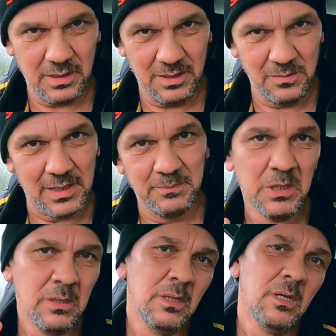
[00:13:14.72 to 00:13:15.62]
anyway,
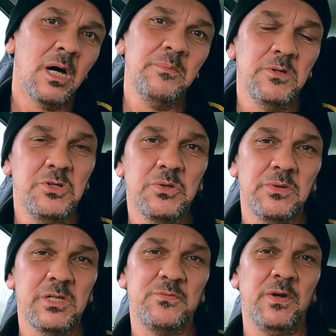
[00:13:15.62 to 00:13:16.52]
hope you
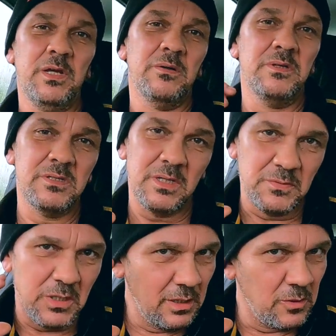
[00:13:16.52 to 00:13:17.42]
enjoyed this video. This
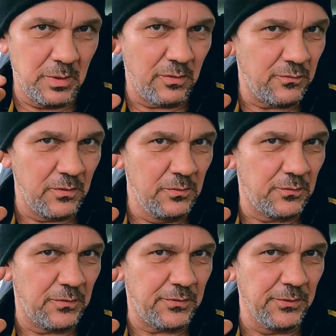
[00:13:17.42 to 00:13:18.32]
gives you a little bit of food
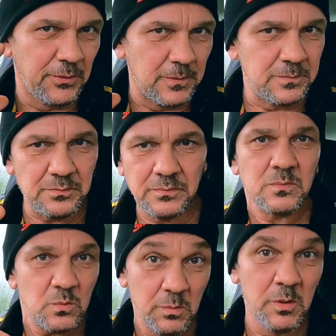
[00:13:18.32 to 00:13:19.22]
for thought.
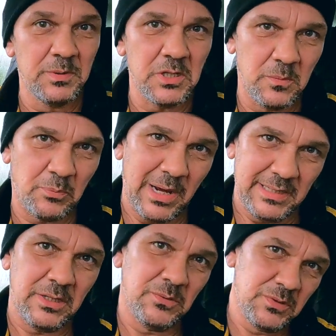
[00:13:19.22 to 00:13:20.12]
We will be doing
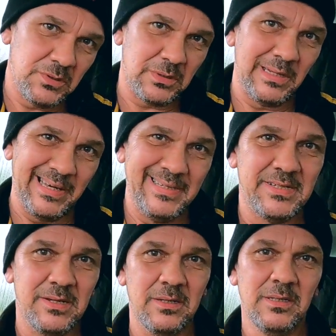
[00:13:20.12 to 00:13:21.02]
practicals
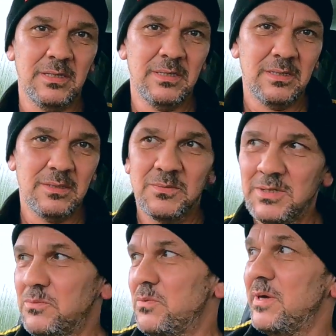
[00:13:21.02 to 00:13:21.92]
later when
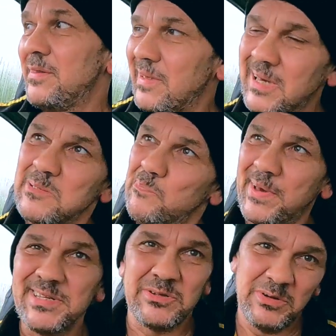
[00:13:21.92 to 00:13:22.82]
the weather gets
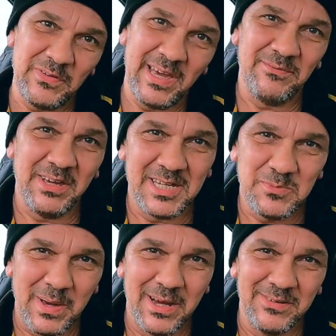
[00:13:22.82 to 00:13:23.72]
better, if it ever gets
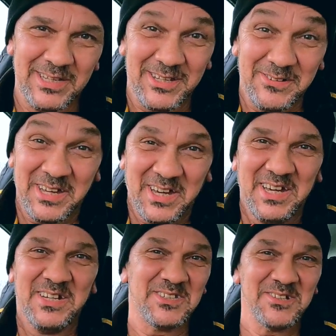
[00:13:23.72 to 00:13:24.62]
better in the
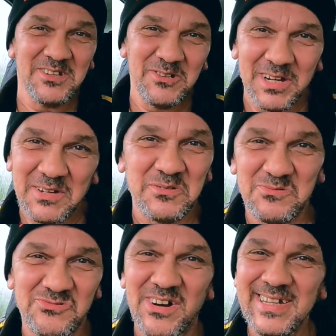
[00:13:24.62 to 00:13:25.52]
UK. I don't know, we're having
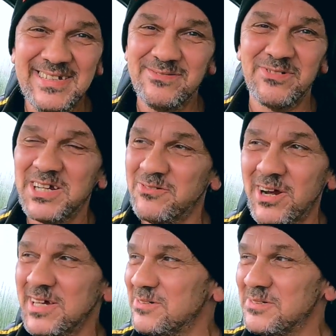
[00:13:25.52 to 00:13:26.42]

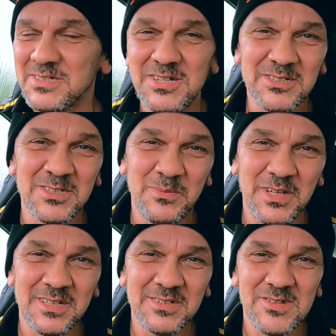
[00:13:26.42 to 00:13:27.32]
rain all the time.
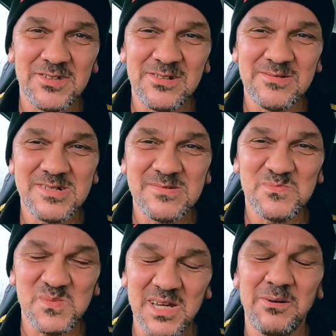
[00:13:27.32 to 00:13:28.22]
Yeah, so
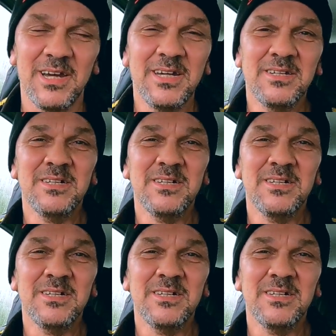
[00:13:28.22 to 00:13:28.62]
anyway,